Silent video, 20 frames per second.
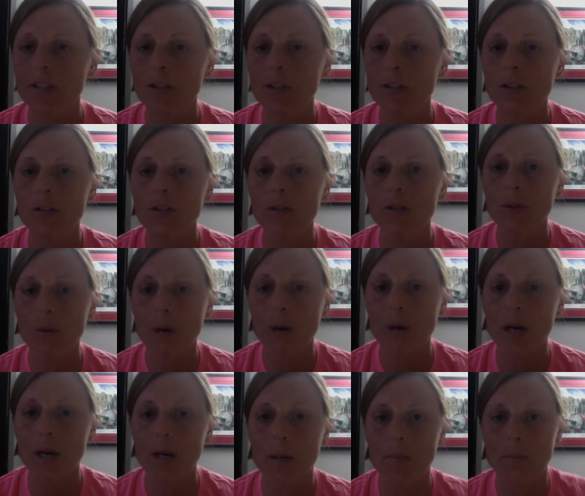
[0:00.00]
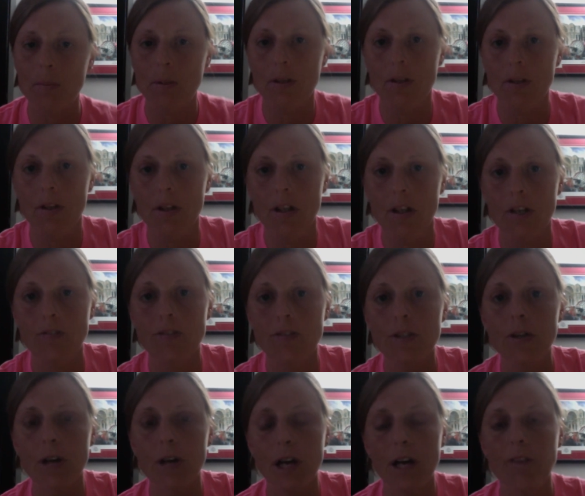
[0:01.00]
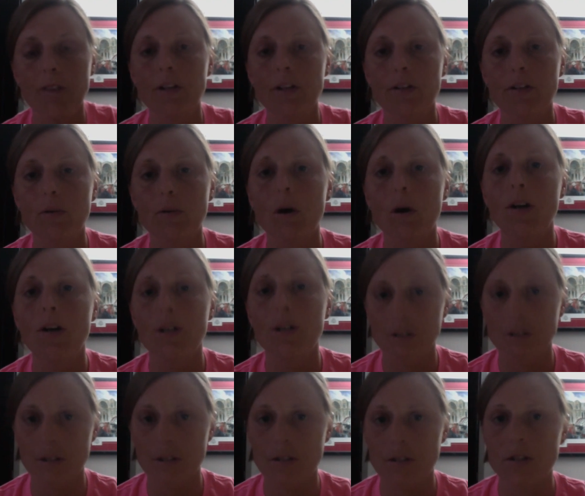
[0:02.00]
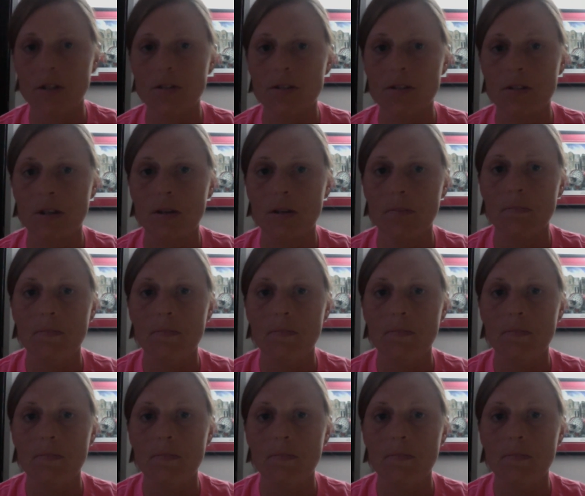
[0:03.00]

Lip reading: You can cramp if you don't have enough water in your system.